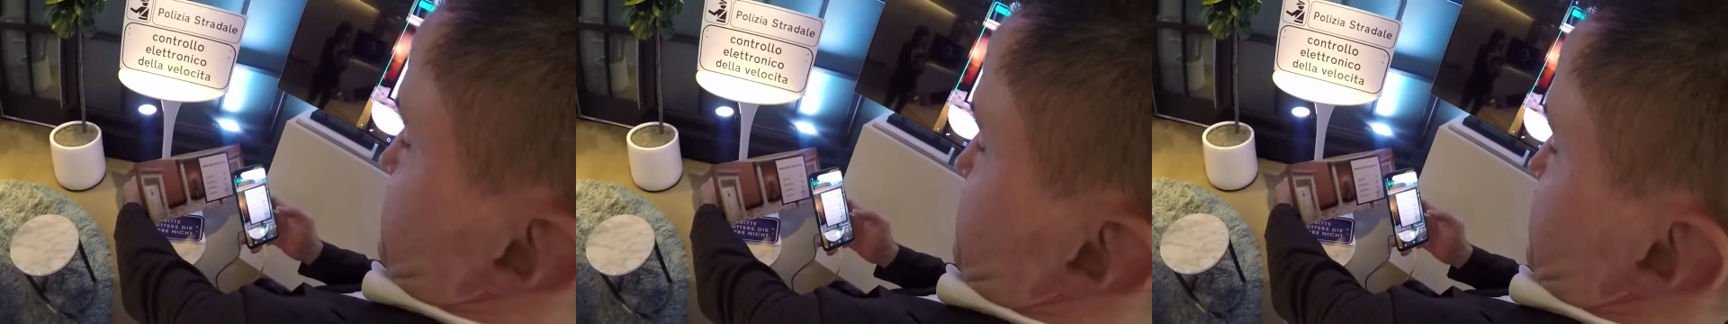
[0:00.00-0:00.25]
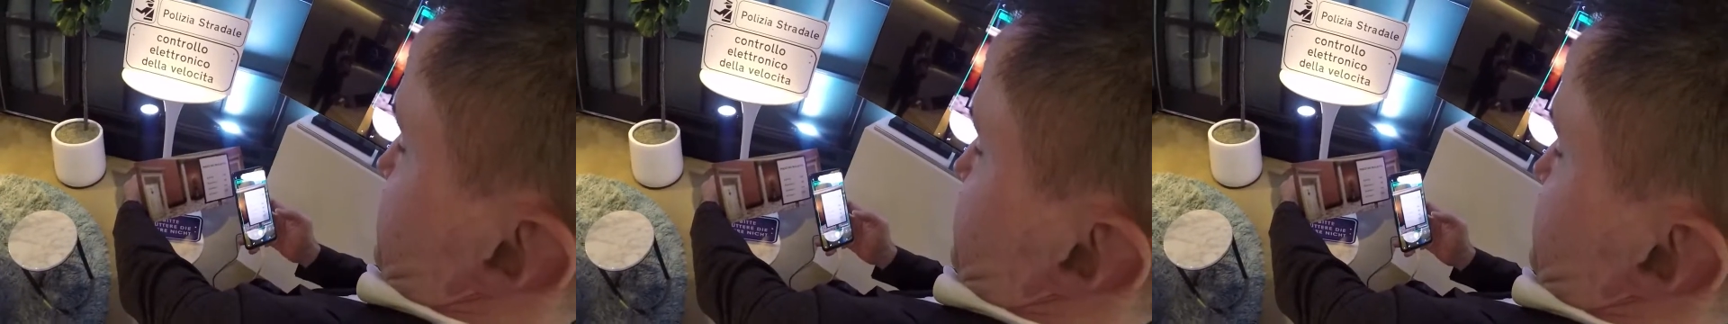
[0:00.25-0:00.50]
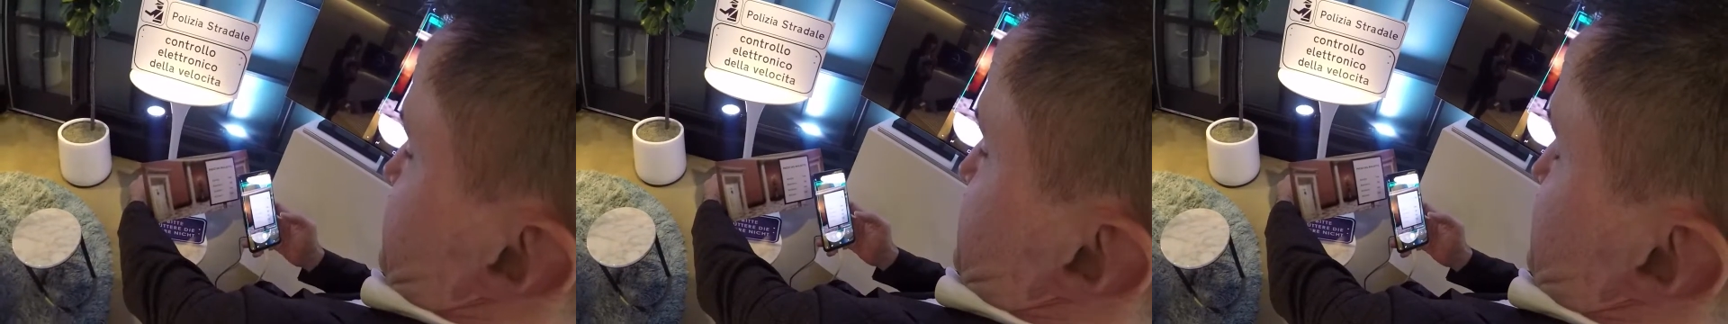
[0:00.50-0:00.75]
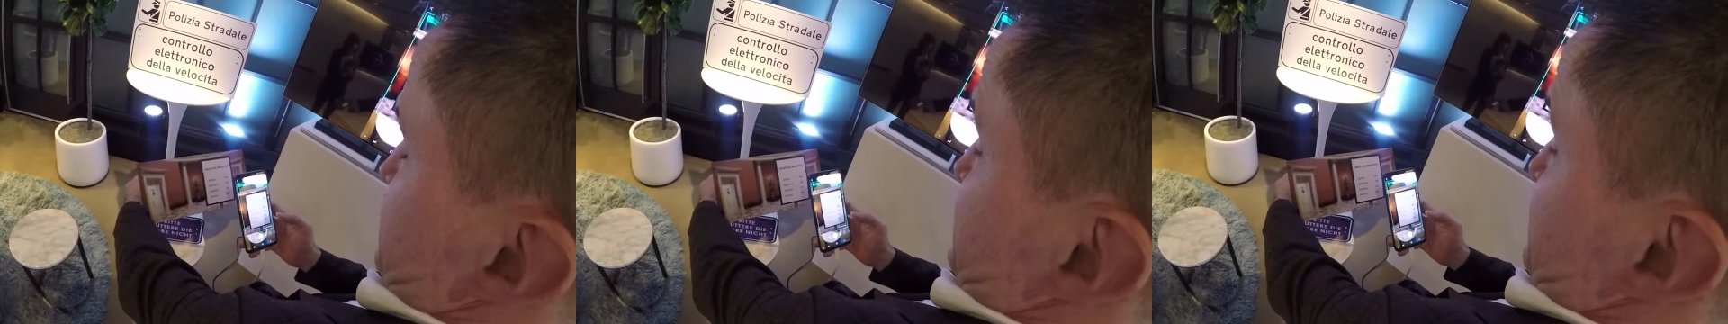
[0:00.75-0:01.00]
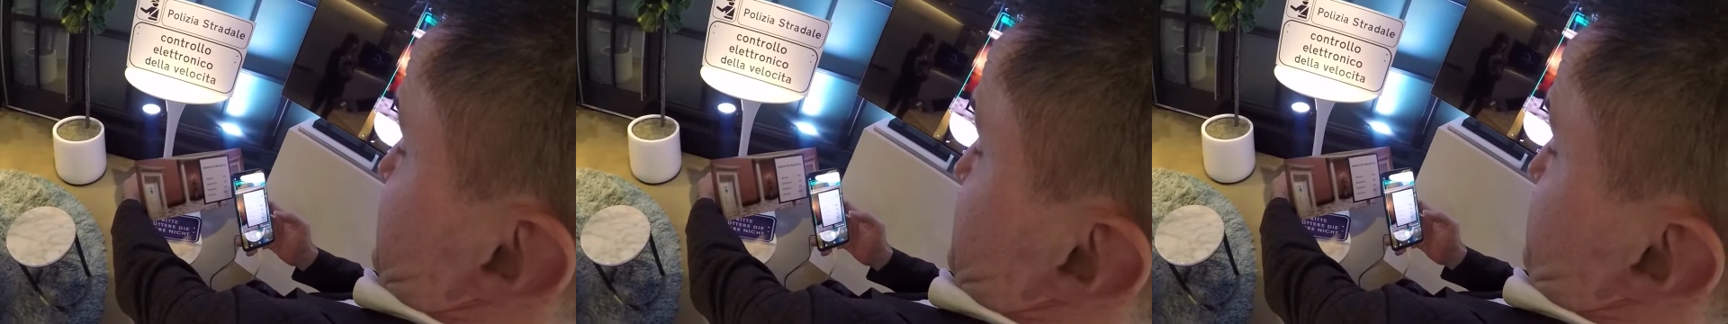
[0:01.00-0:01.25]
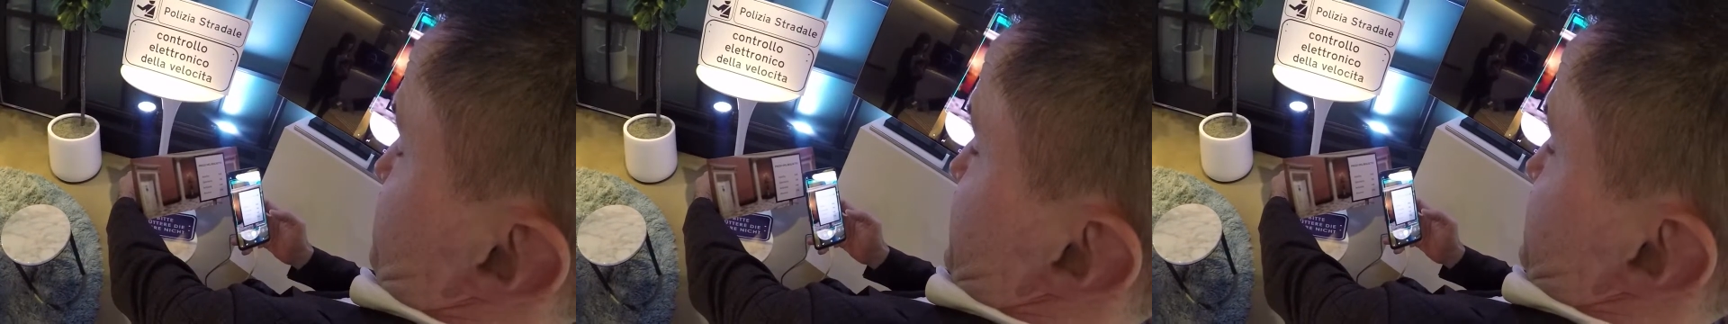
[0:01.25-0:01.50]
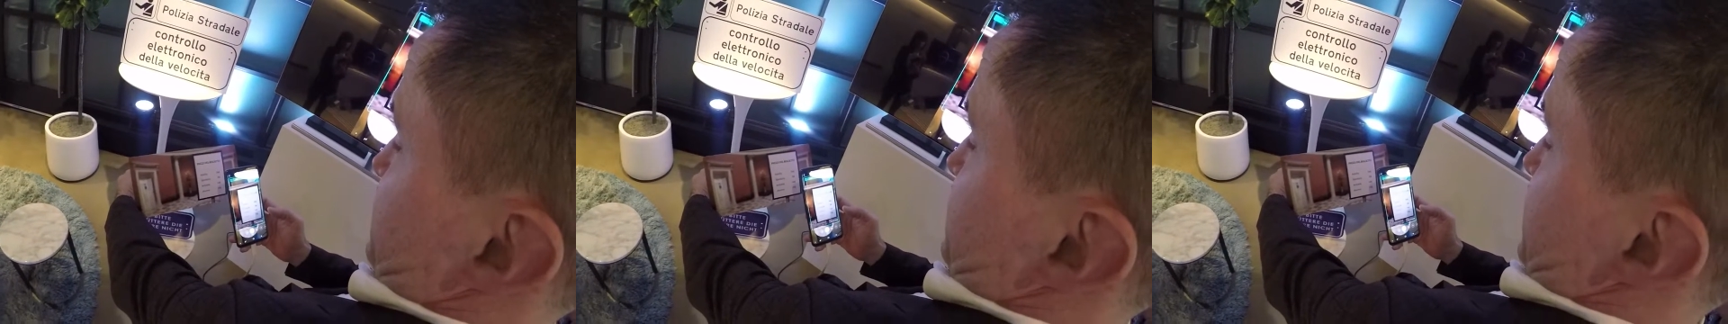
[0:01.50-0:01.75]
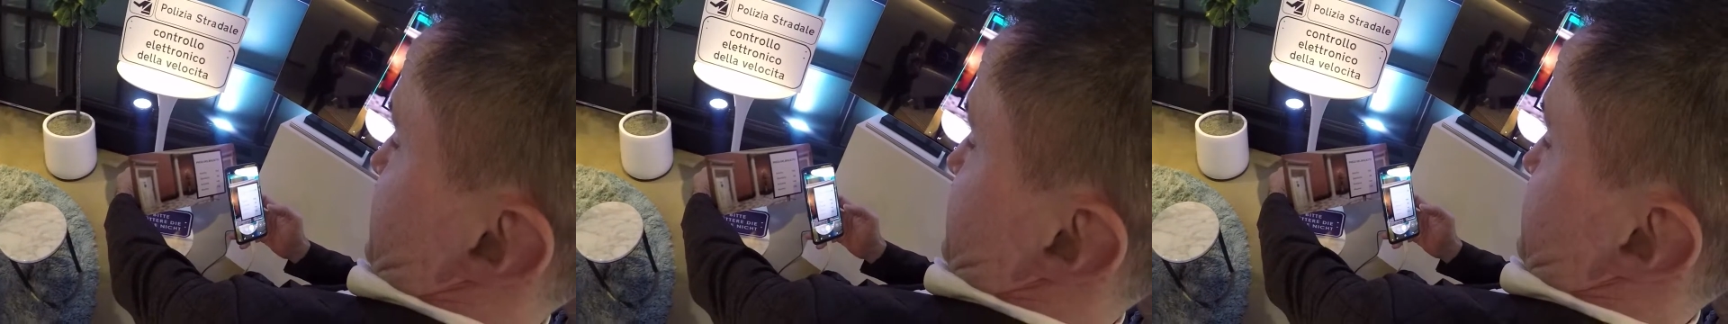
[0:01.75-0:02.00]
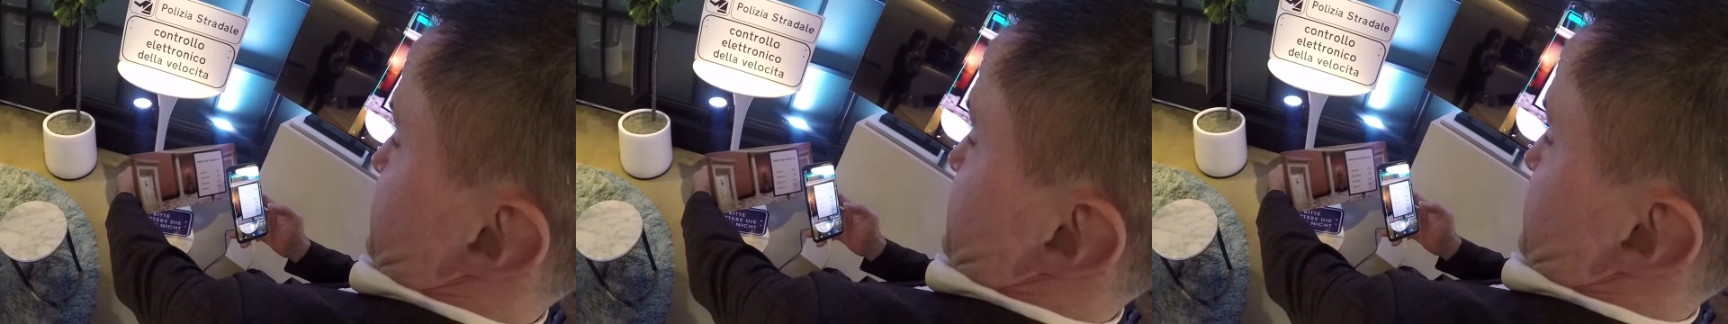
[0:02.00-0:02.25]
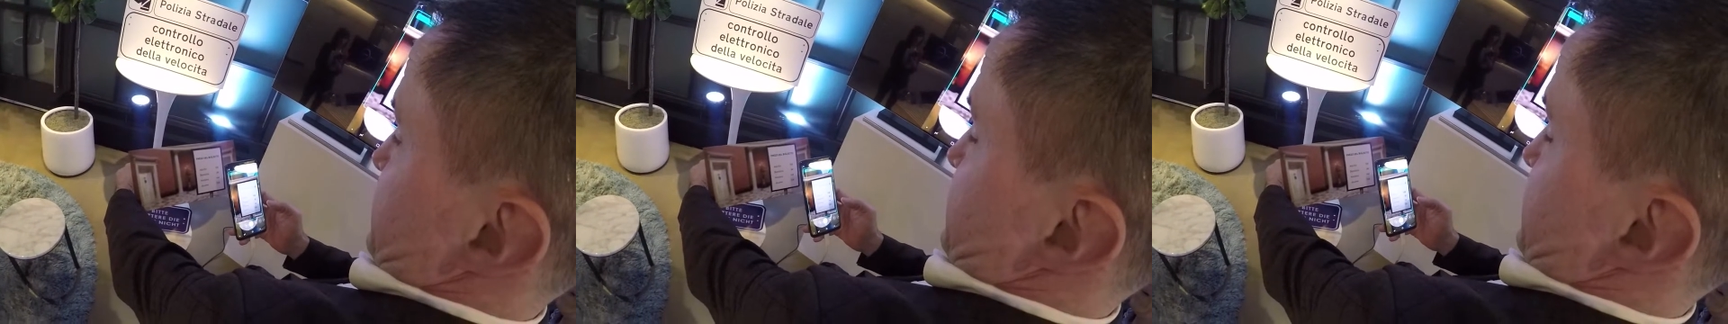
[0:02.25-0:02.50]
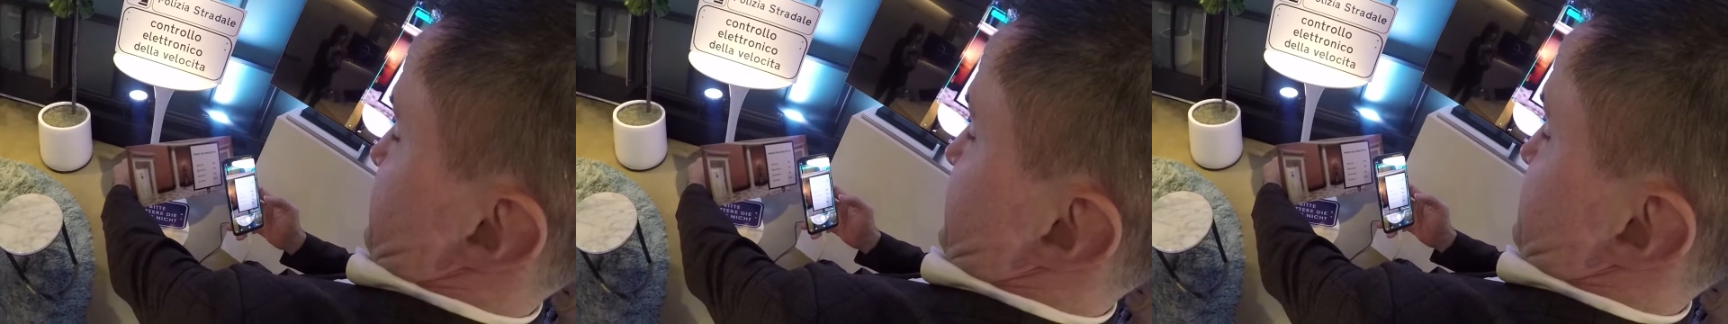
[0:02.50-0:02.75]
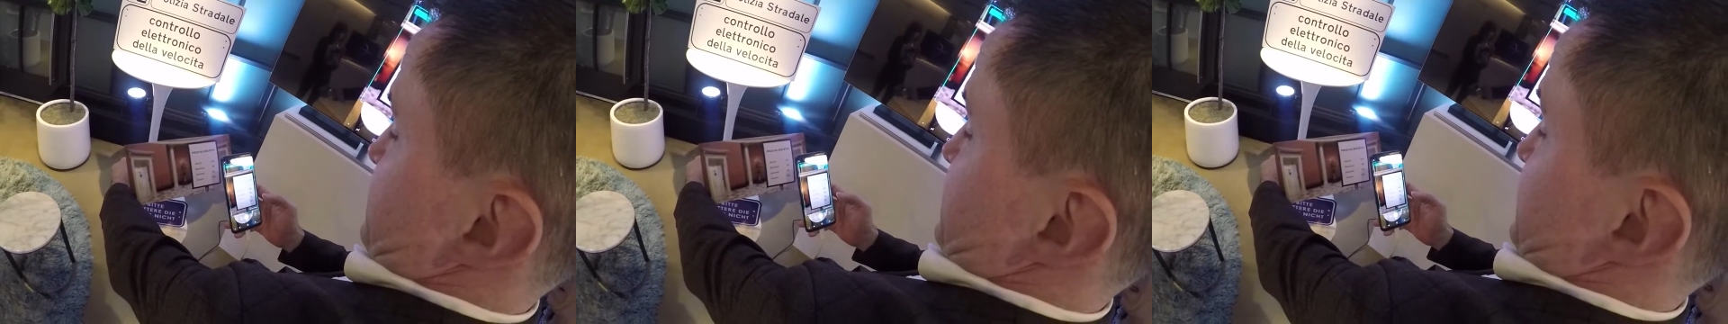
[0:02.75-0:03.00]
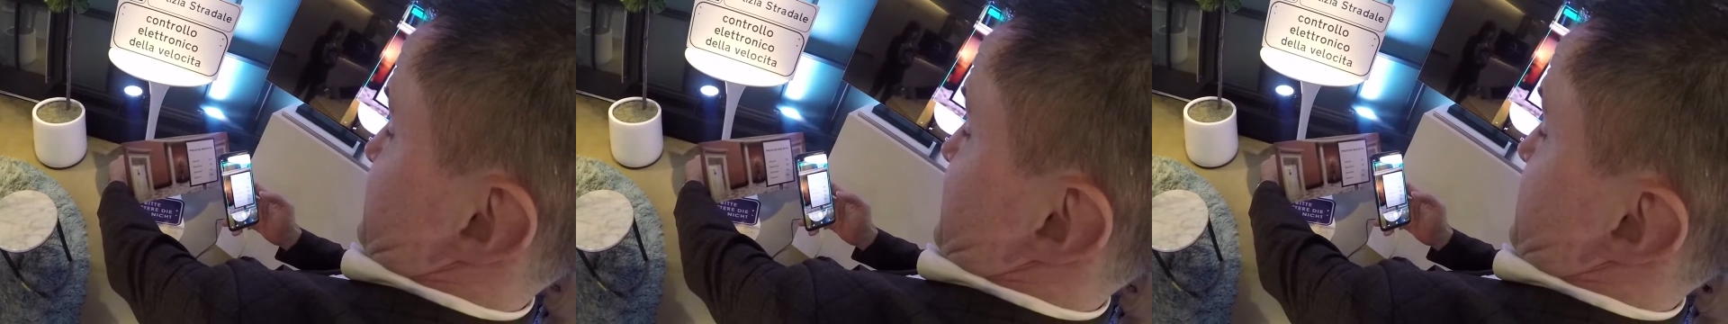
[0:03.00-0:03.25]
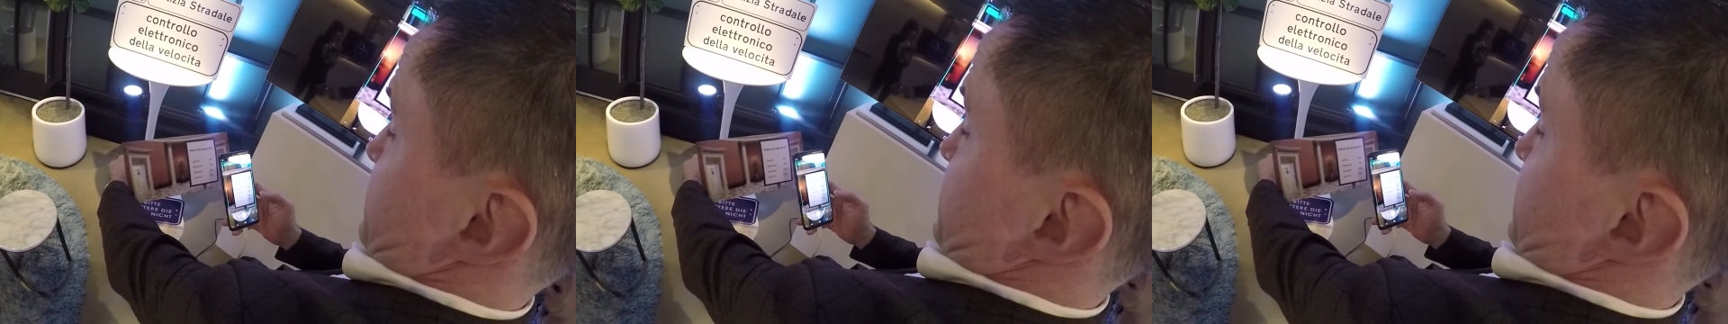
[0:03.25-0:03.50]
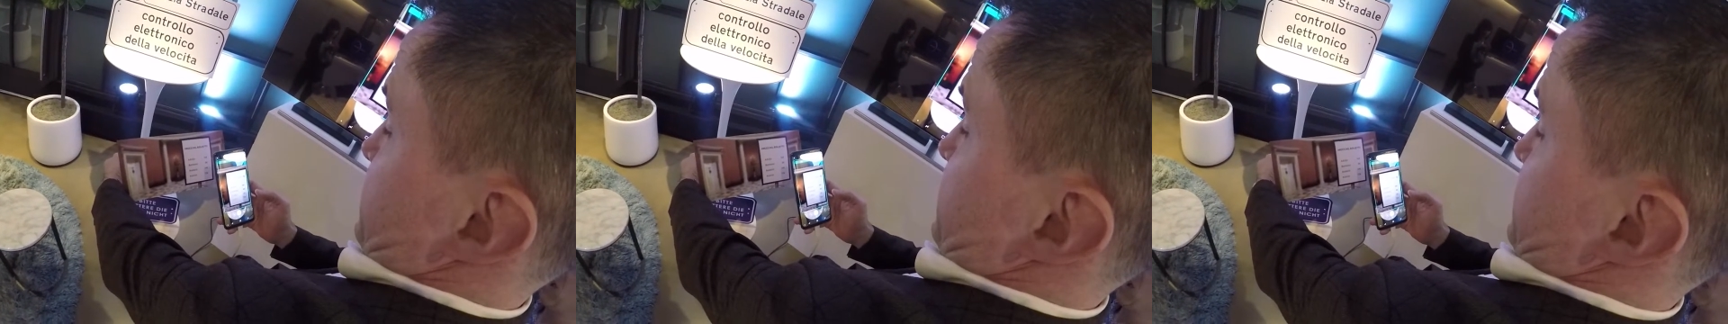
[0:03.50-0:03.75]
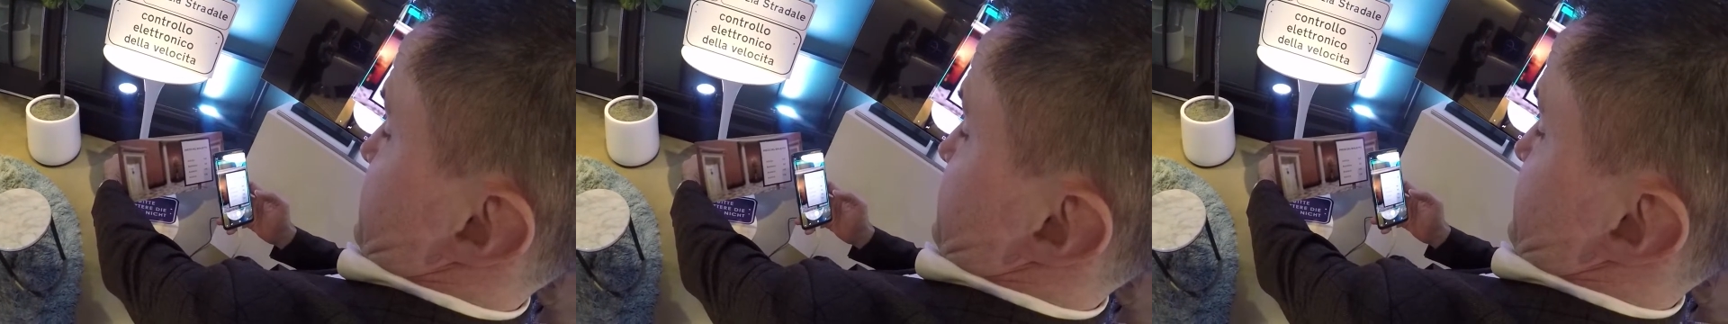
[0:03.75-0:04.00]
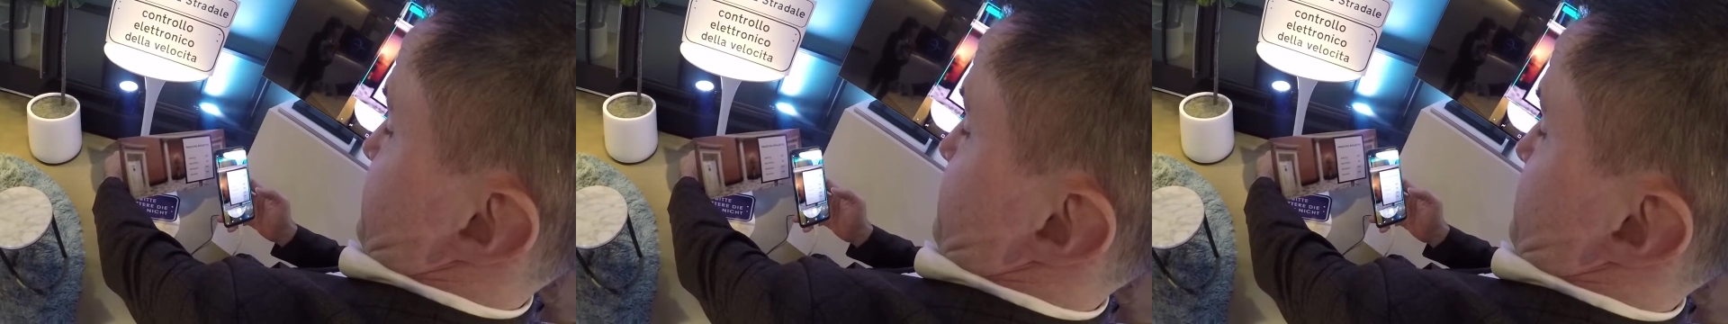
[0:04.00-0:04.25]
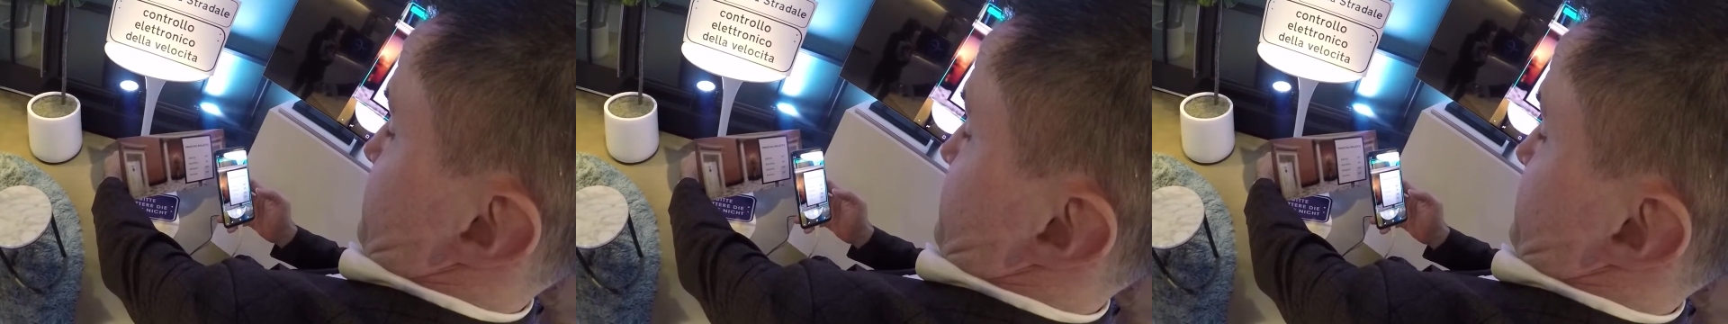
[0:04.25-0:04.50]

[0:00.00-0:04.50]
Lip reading: (no speaker visible)